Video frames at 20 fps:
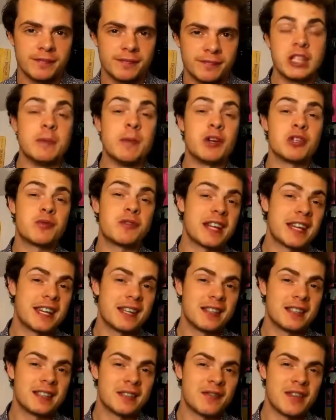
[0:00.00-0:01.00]
The most
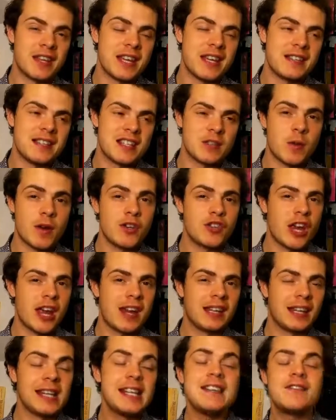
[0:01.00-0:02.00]
ridiculous of these is when
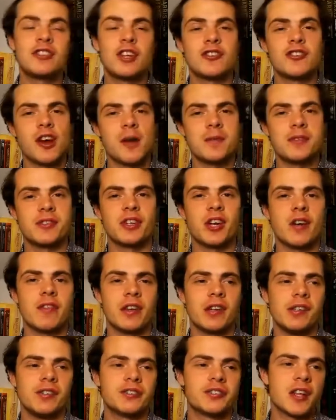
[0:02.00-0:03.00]
Jane leaves her job as a
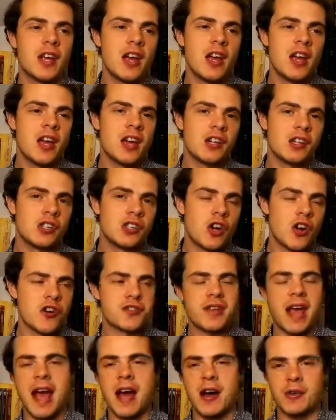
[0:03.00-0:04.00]
governess,
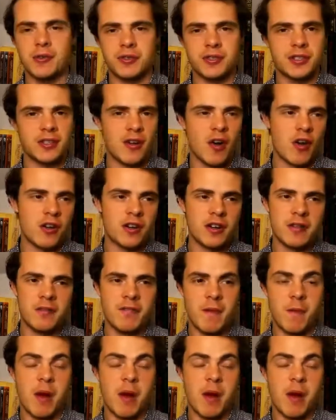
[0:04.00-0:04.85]
goes out on